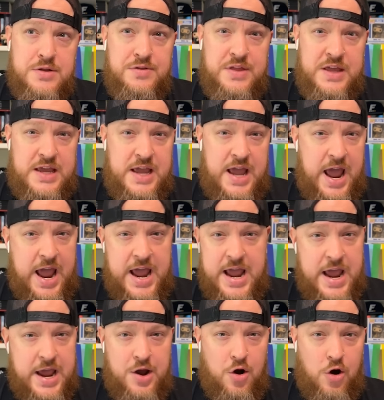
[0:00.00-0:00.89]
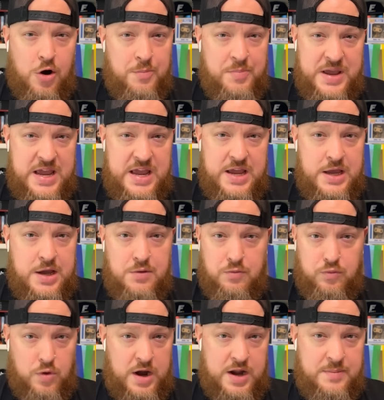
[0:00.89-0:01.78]
the
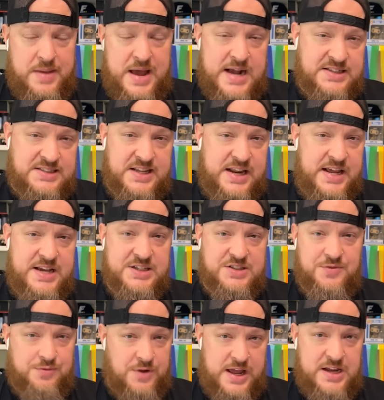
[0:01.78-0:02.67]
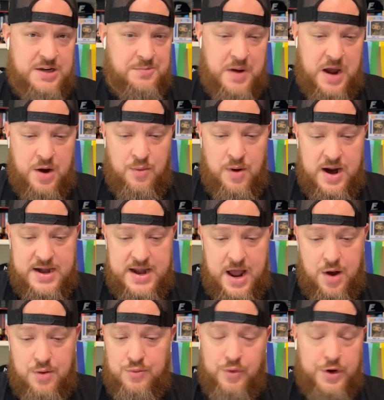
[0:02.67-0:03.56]
AARP running backs that he is flanked by right
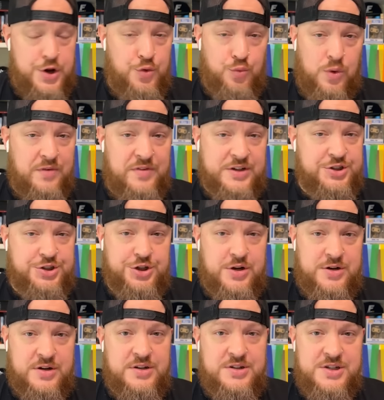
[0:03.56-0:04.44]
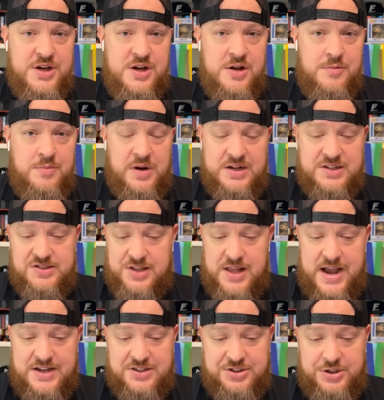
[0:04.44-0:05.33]
now? You really shouldn't because
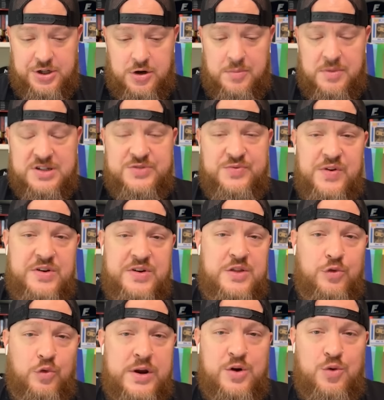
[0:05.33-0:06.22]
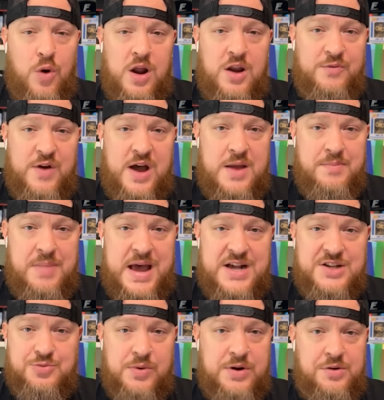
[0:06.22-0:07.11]
last year amongst 53 qualifying
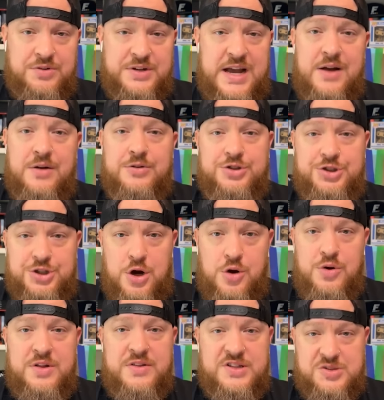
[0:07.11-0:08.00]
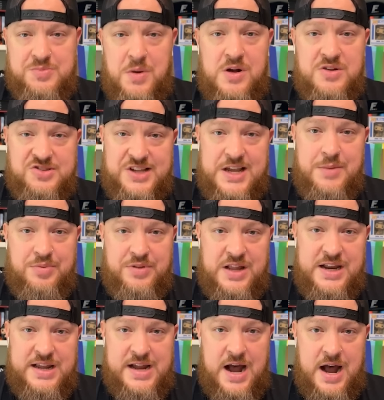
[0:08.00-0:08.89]
backs, Rico Dowdle showed in the small sample
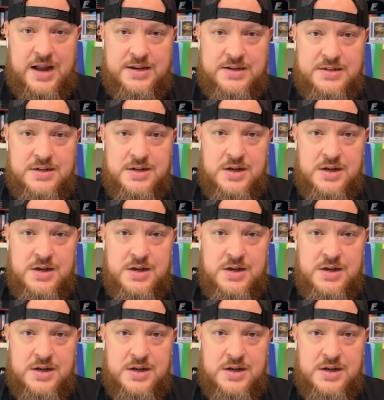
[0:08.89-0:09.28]
that he got